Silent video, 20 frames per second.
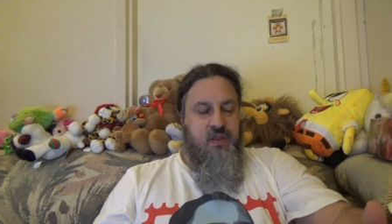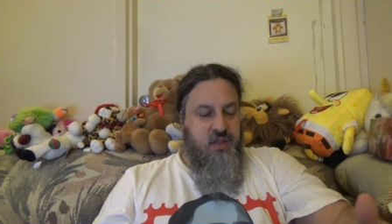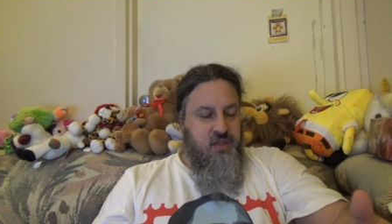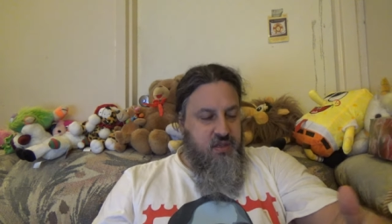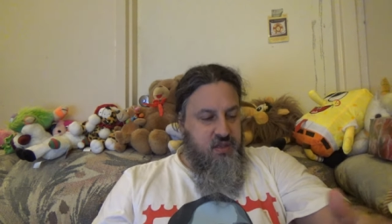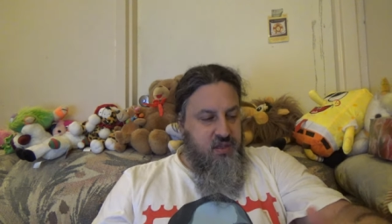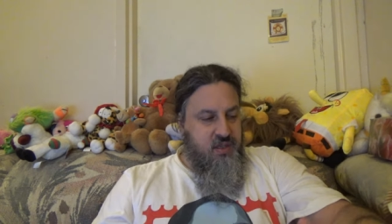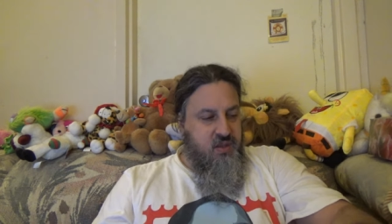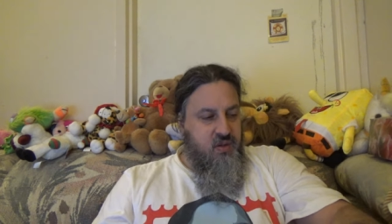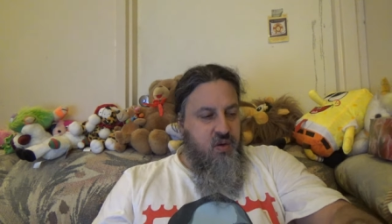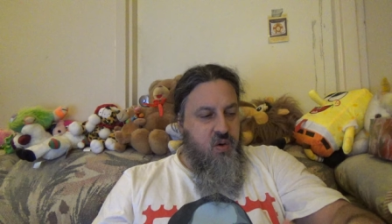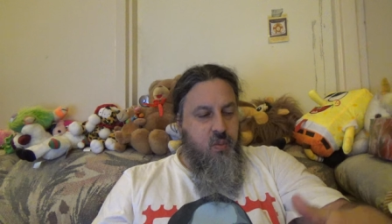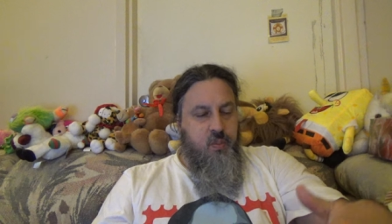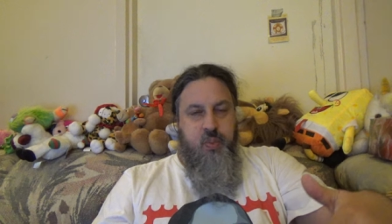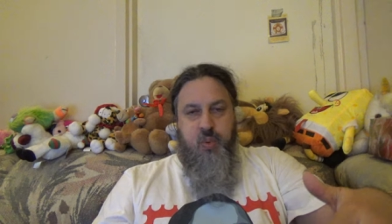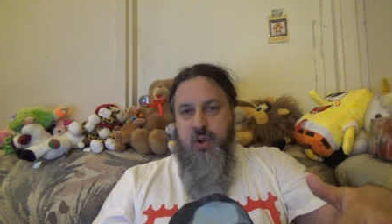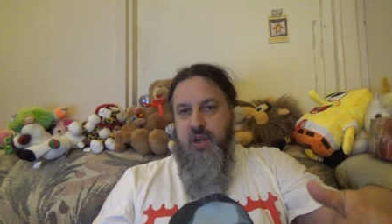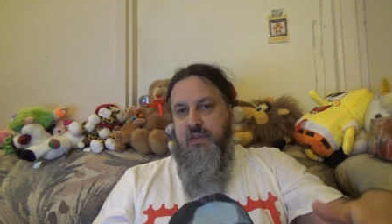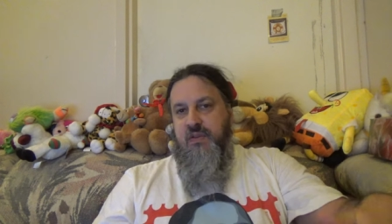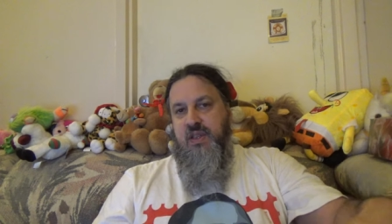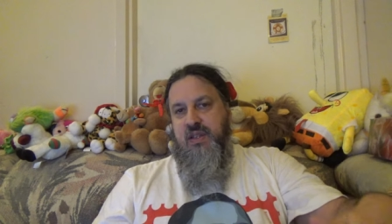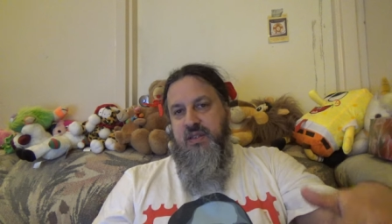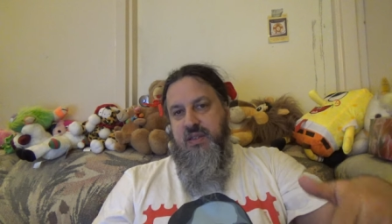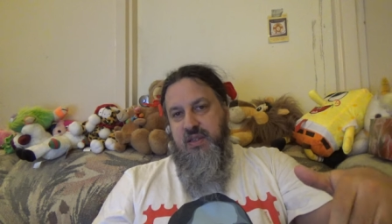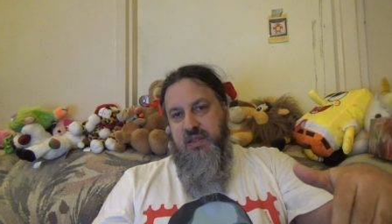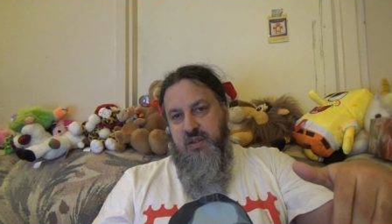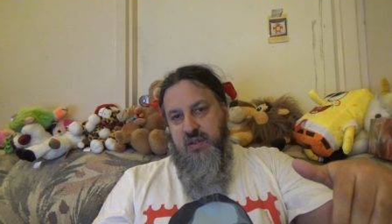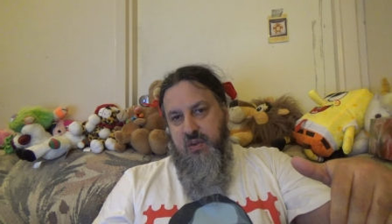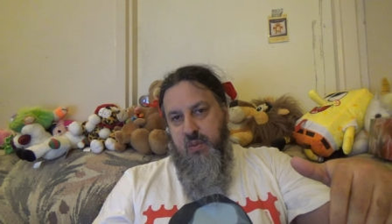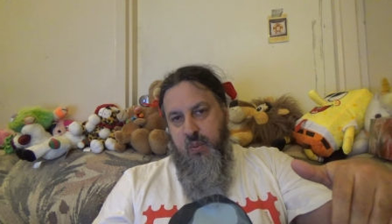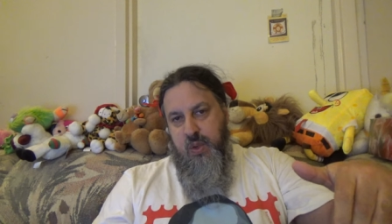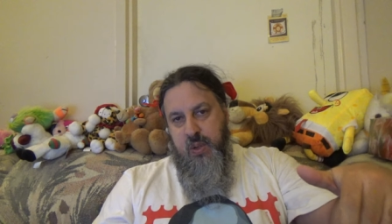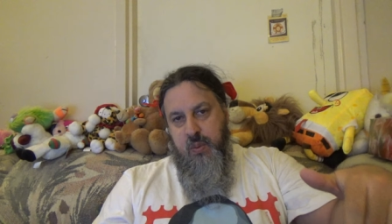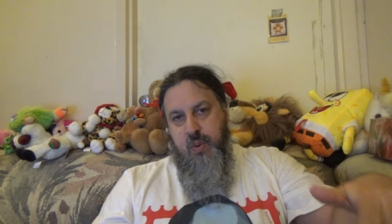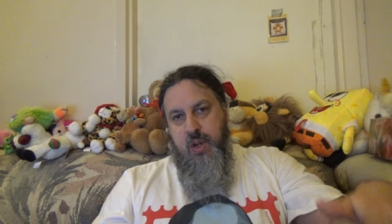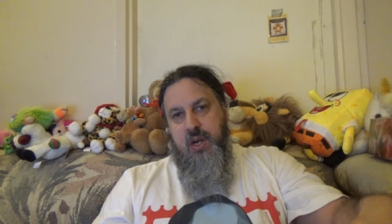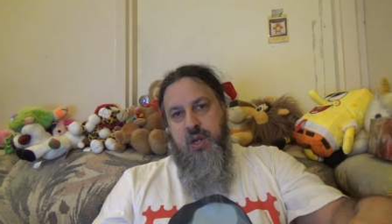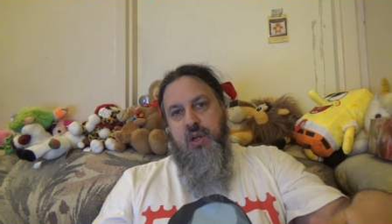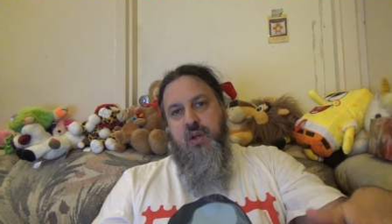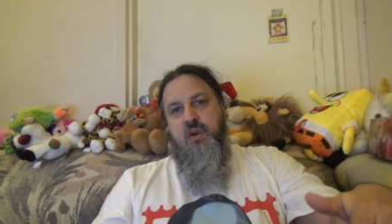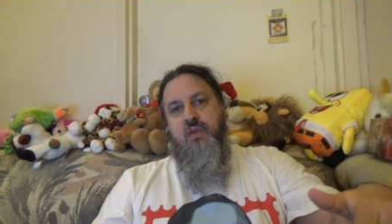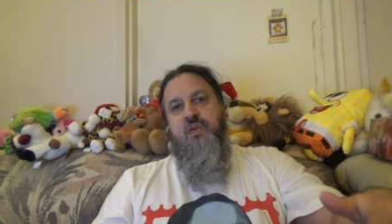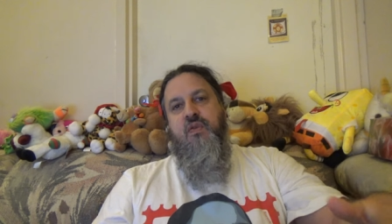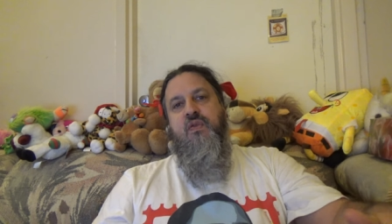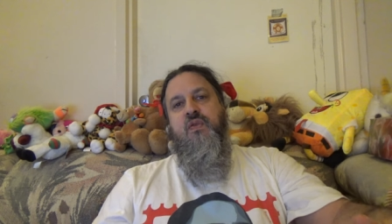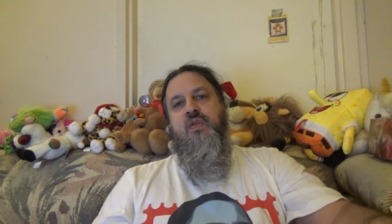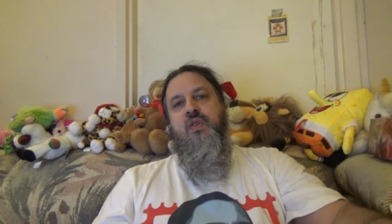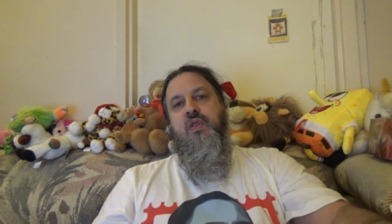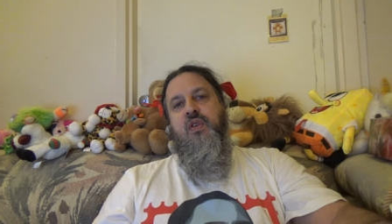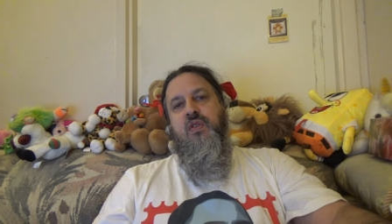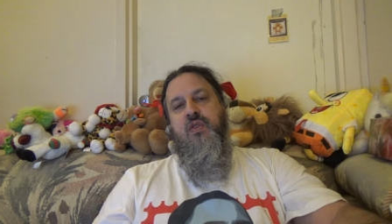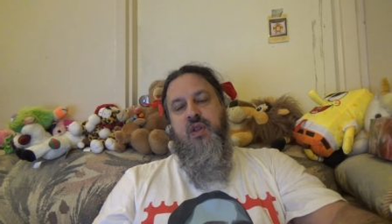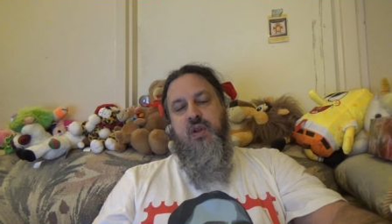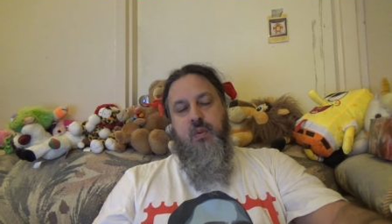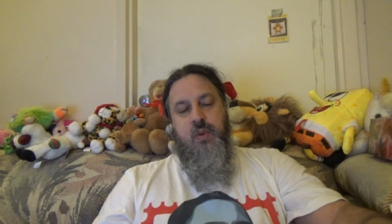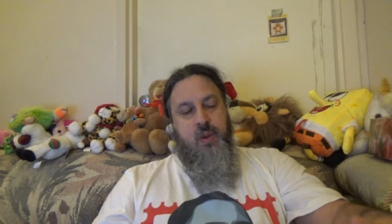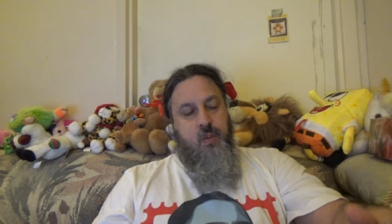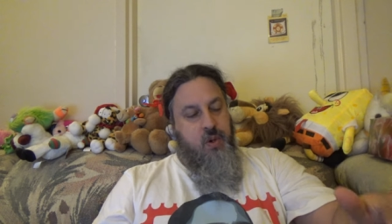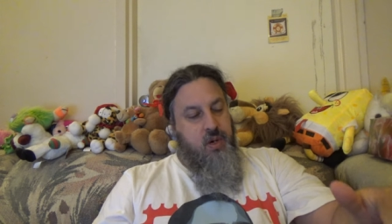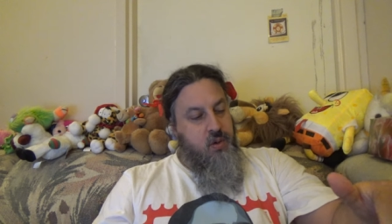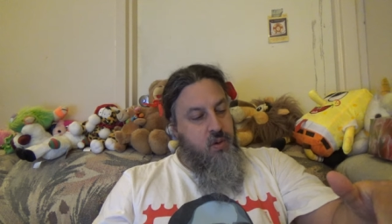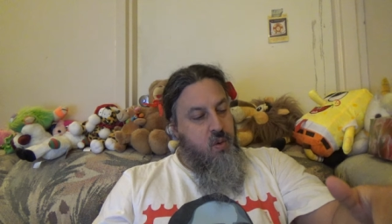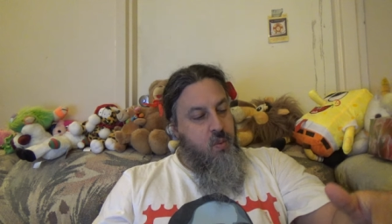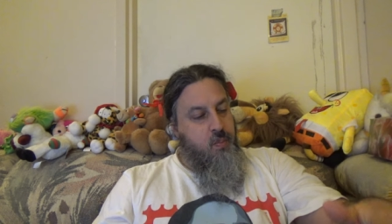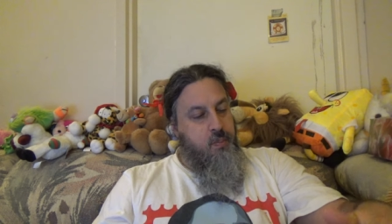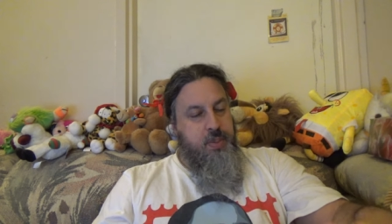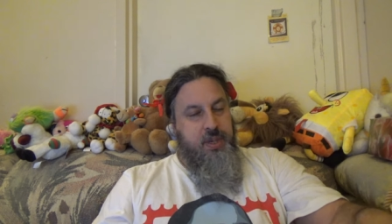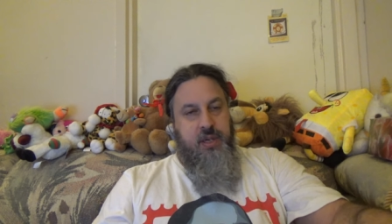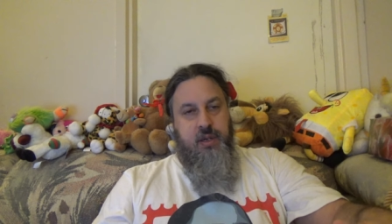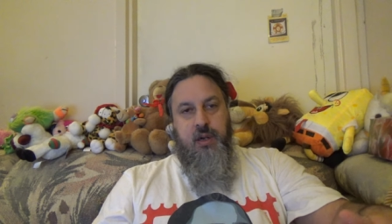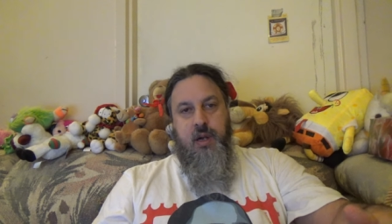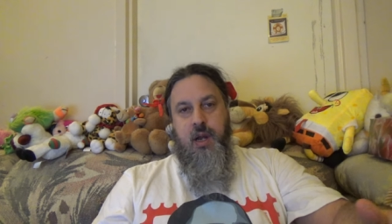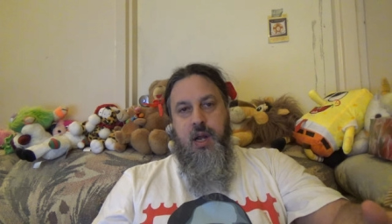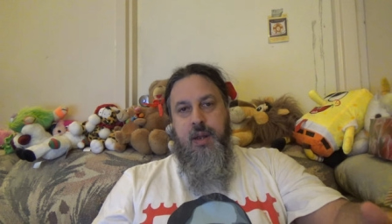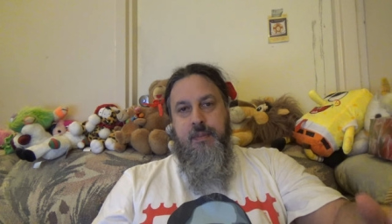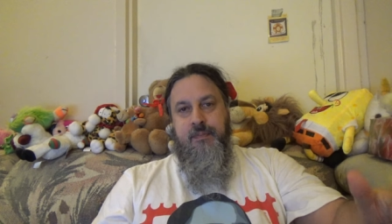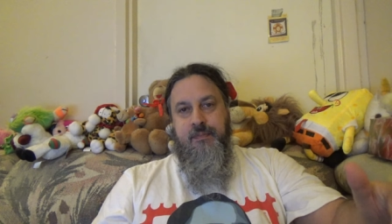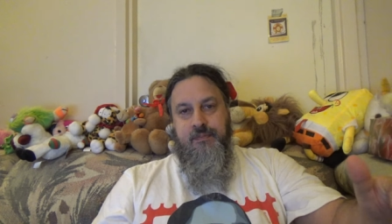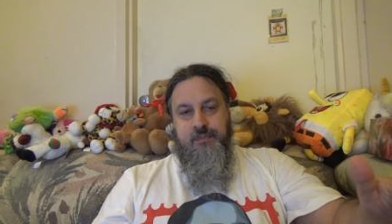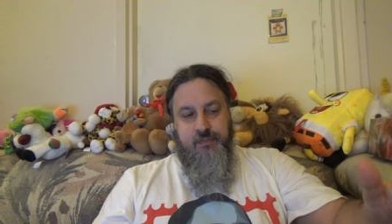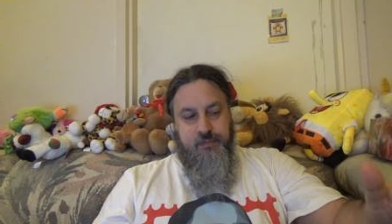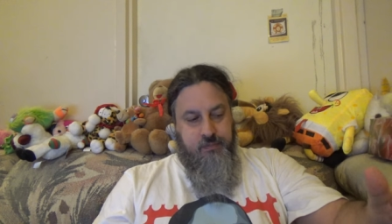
This is the whole point of this, is that we want to go further. We want to go beyond